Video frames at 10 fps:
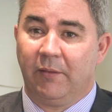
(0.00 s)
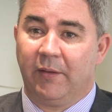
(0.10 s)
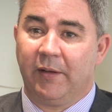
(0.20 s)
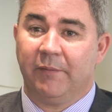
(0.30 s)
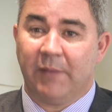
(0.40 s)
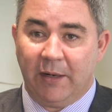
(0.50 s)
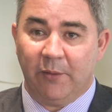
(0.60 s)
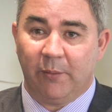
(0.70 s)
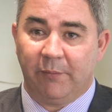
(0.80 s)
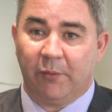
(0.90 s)
the
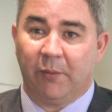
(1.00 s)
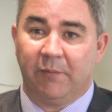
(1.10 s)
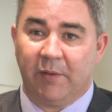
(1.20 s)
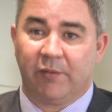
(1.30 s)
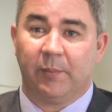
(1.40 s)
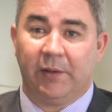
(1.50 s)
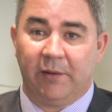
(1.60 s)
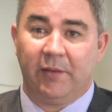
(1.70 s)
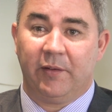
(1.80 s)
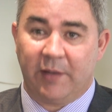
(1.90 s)
value of your investment
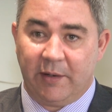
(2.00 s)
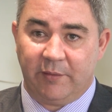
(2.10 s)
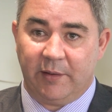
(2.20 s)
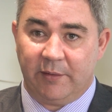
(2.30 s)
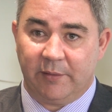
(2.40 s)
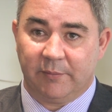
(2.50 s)
in this asset.